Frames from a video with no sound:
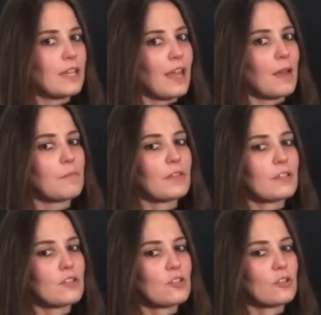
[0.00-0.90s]
We can't
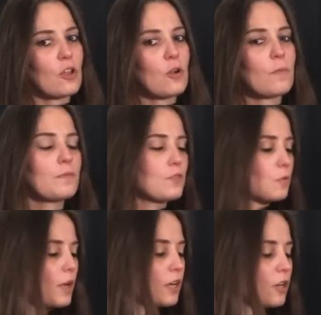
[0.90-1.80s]
play slow.
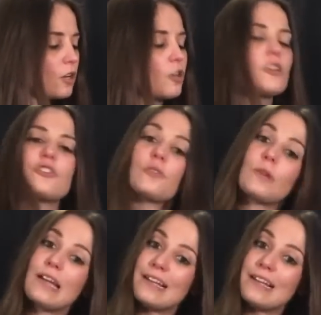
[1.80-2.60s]
So I encourage you.